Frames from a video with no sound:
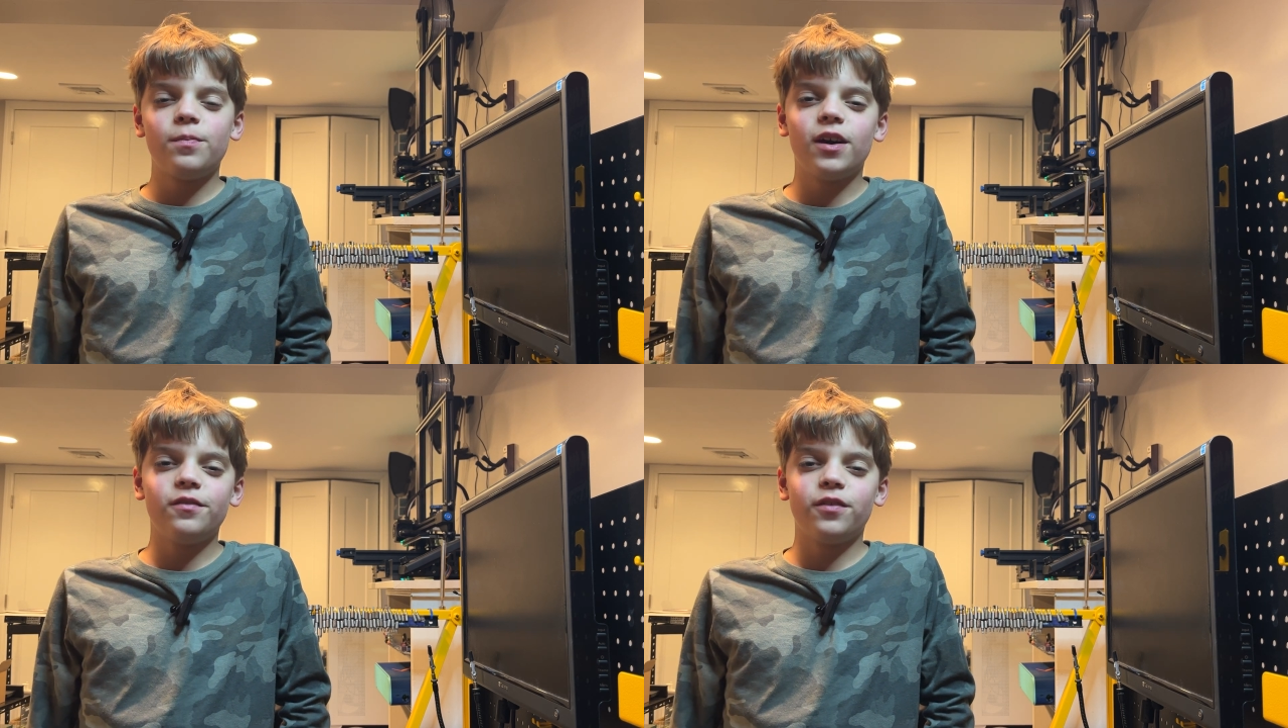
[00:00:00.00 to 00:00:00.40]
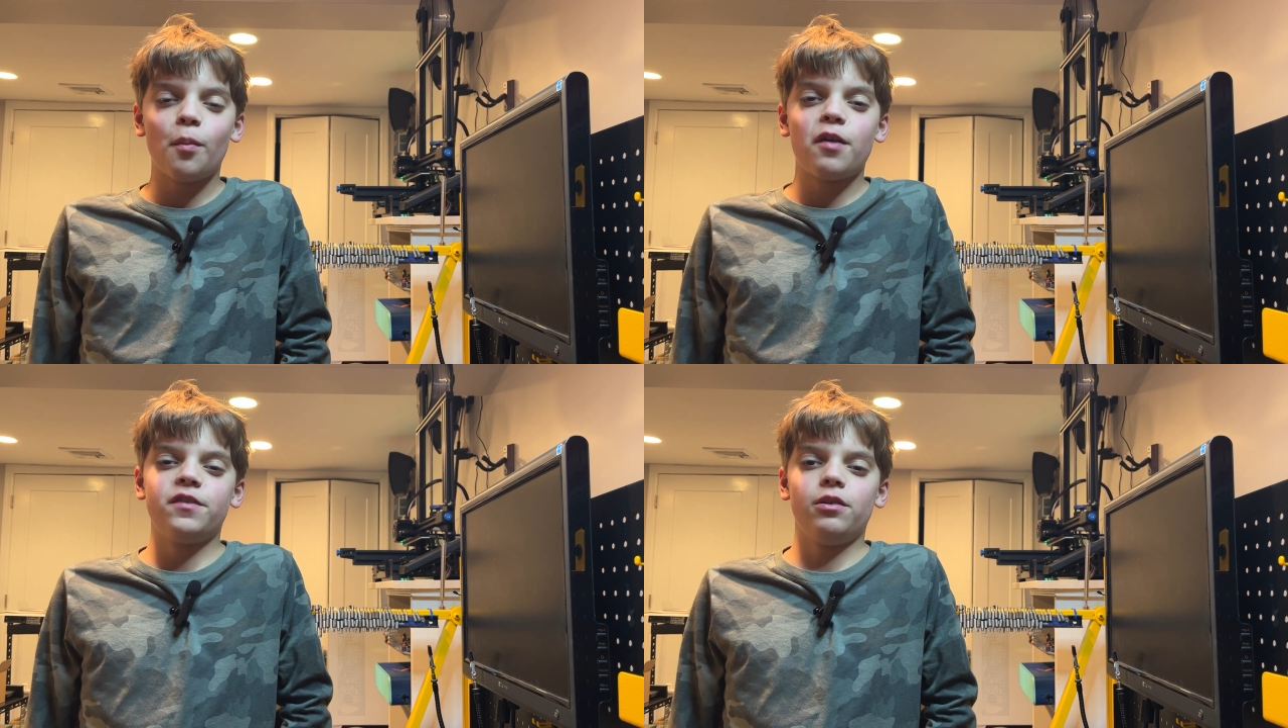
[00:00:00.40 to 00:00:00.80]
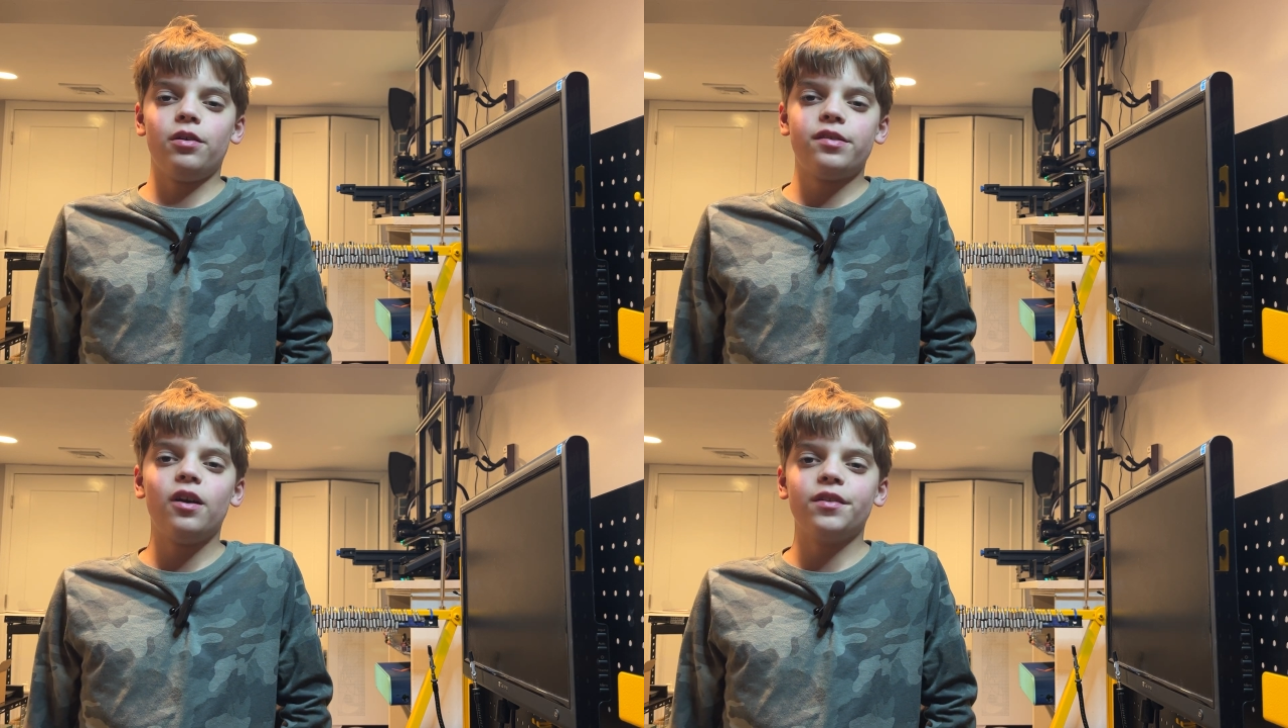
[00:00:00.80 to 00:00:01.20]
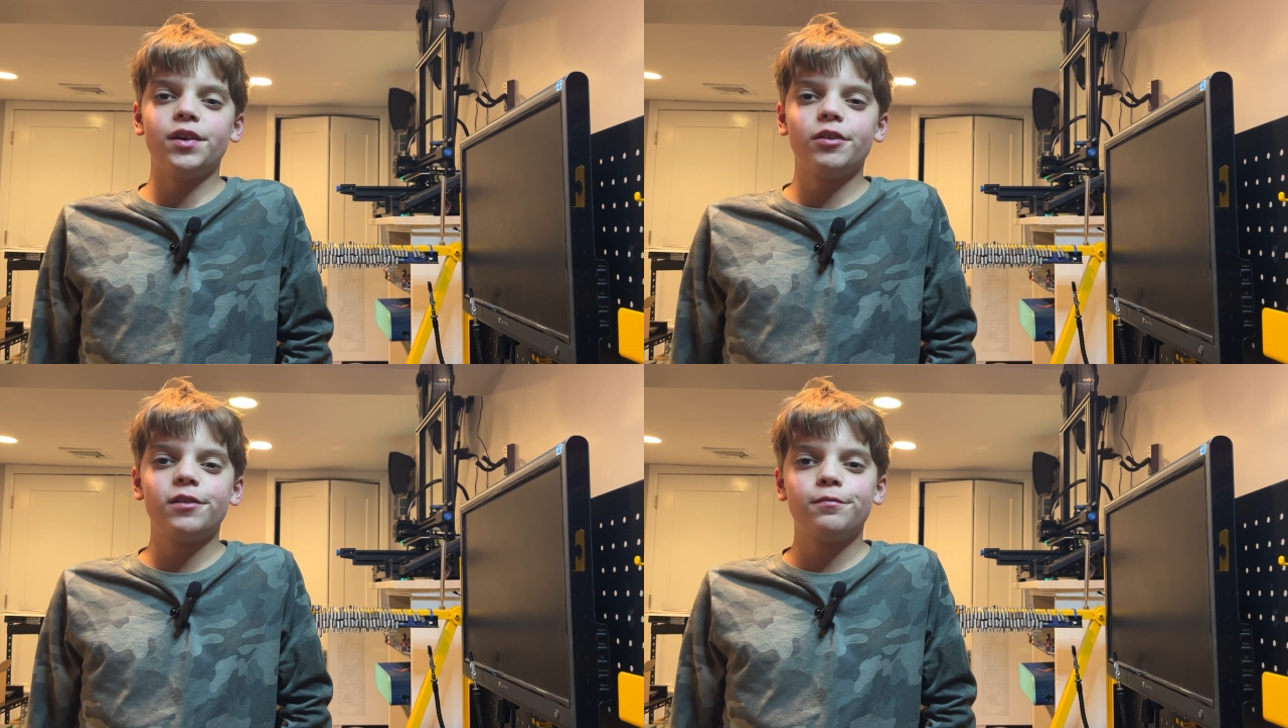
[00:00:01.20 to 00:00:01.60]
but for my viewers, I'll do
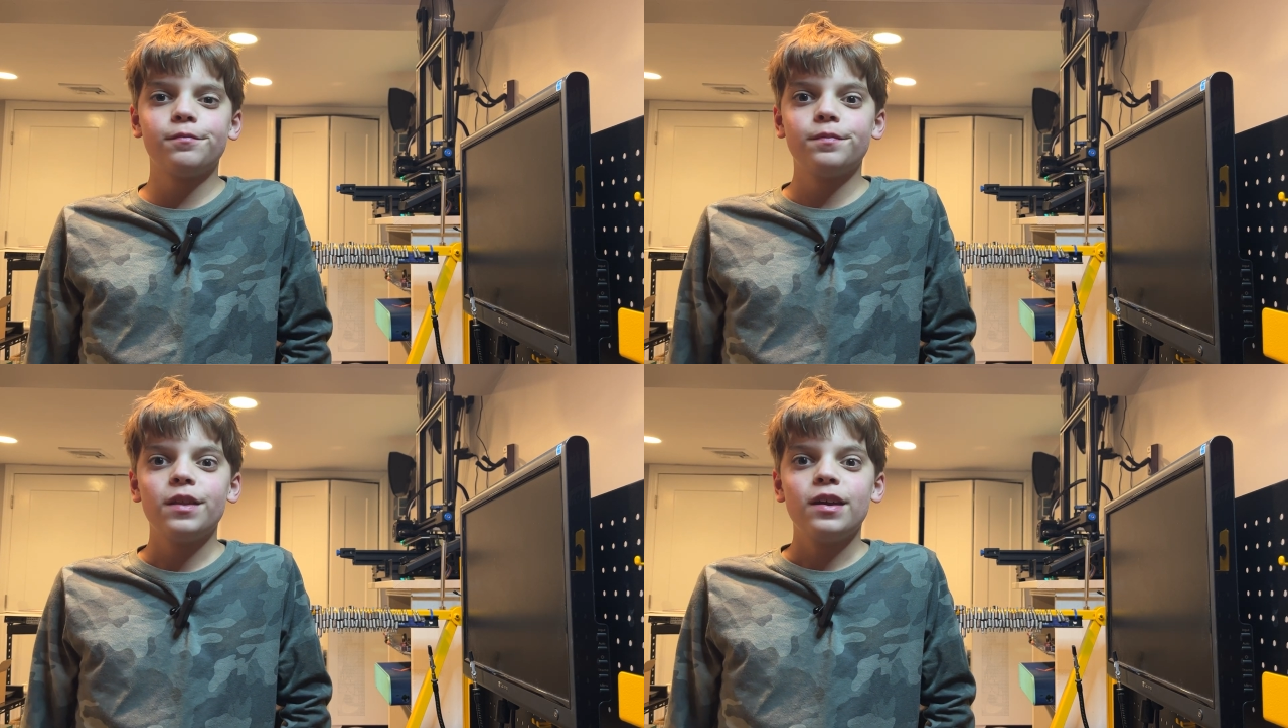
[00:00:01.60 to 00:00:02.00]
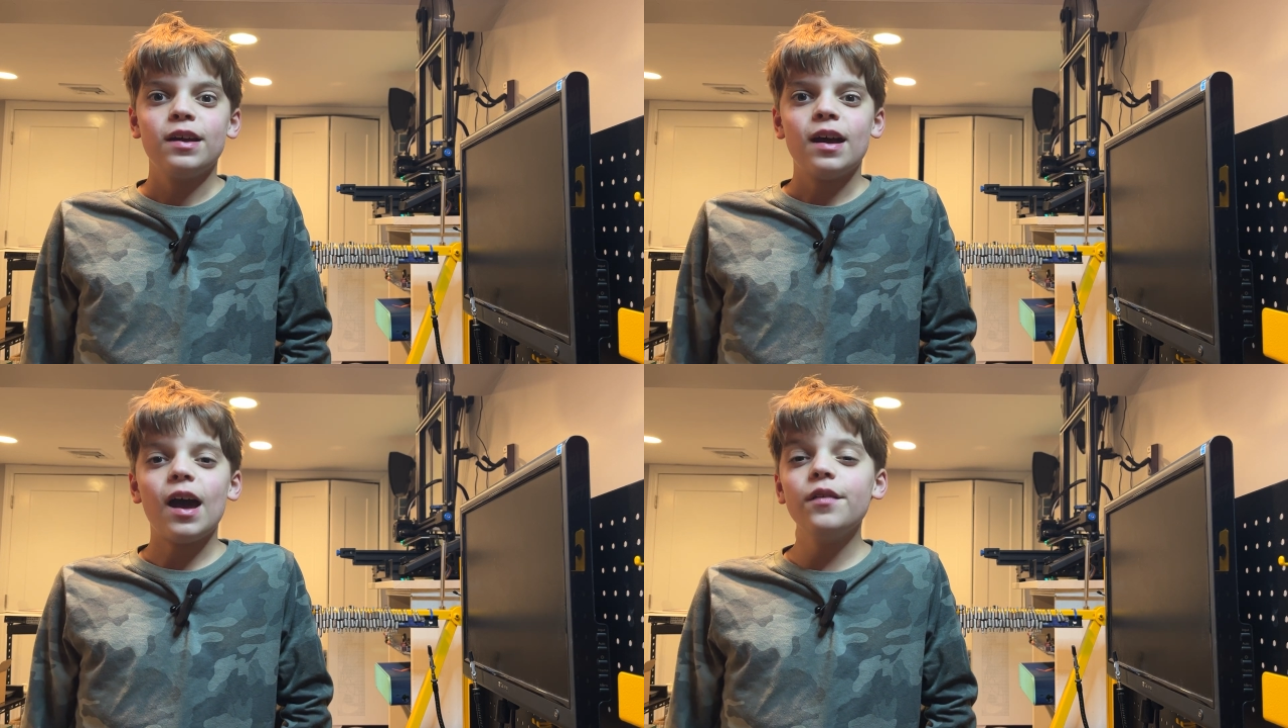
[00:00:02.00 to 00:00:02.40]
it.